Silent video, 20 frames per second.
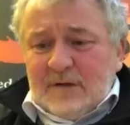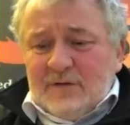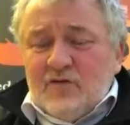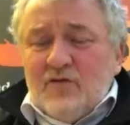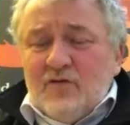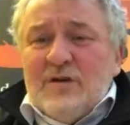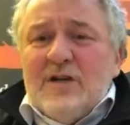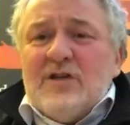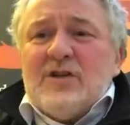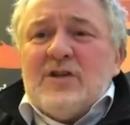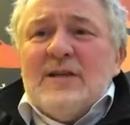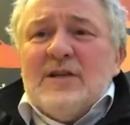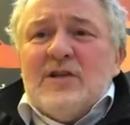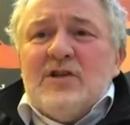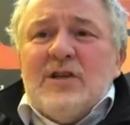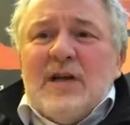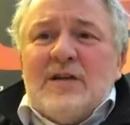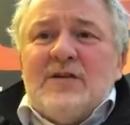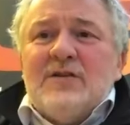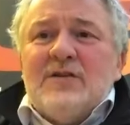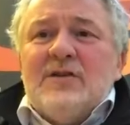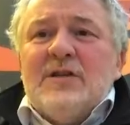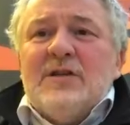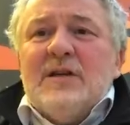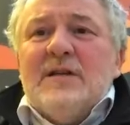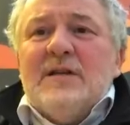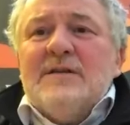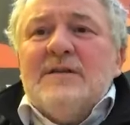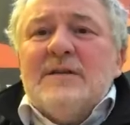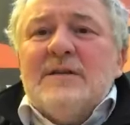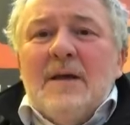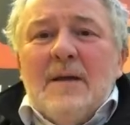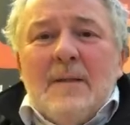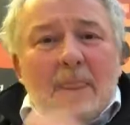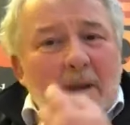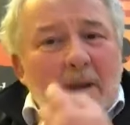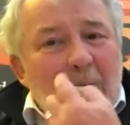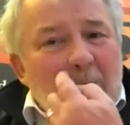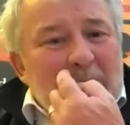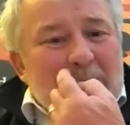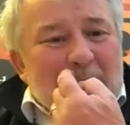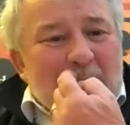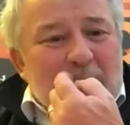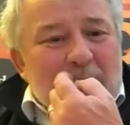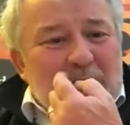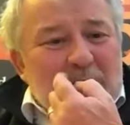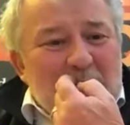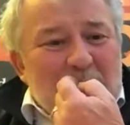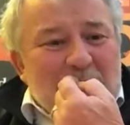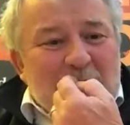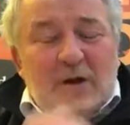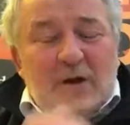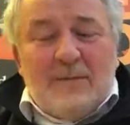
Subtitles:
traditionally Cheshire cheese, was produced